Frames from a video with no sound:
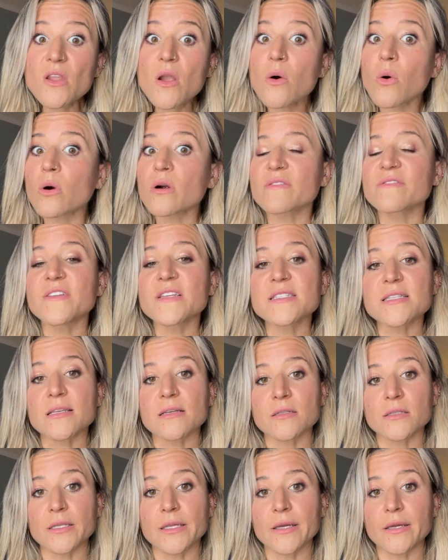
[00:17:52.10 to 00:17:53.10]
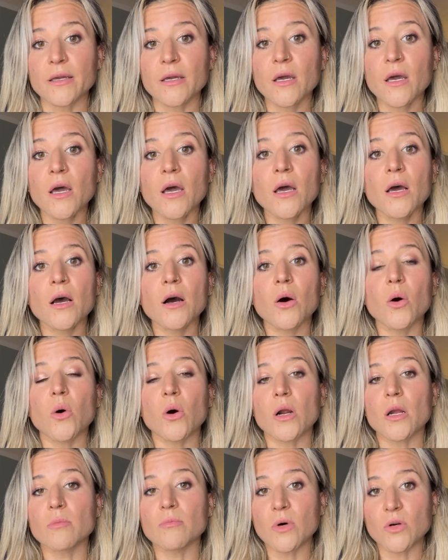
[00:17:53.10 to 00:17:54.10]
or physically
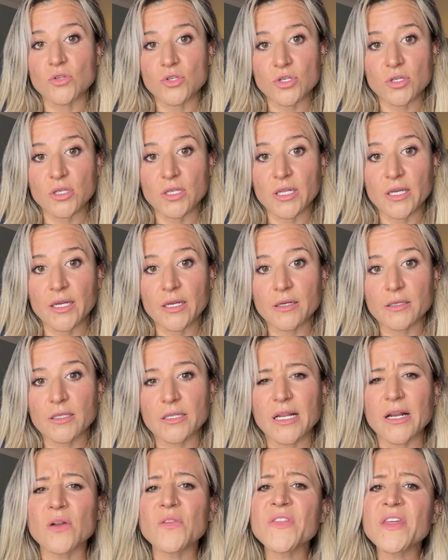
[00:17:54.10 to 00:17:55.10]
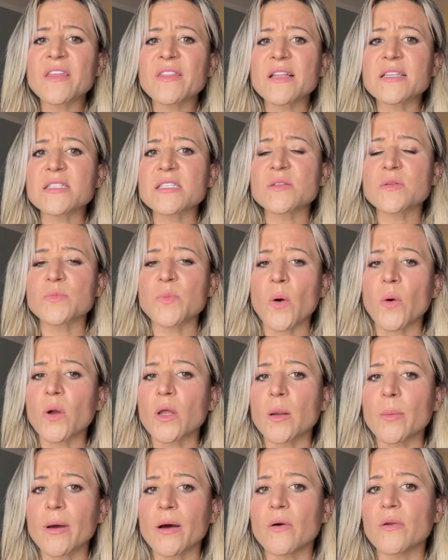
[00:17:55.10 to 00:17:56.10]
or emotionally. And I don't think that's
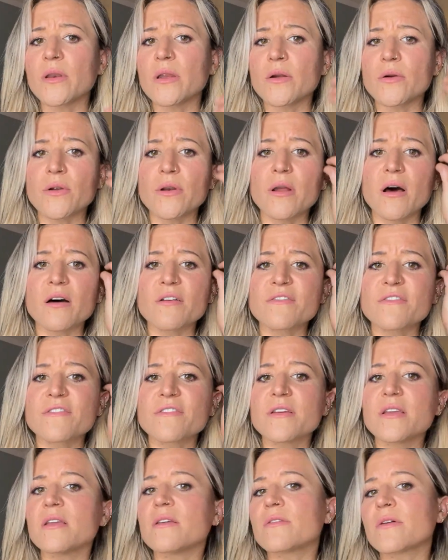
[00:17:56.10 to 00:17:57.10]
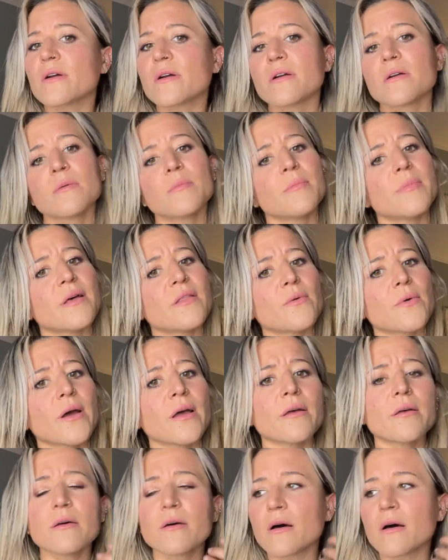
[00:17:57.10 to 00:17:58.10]
spoken about near enough either, by the way,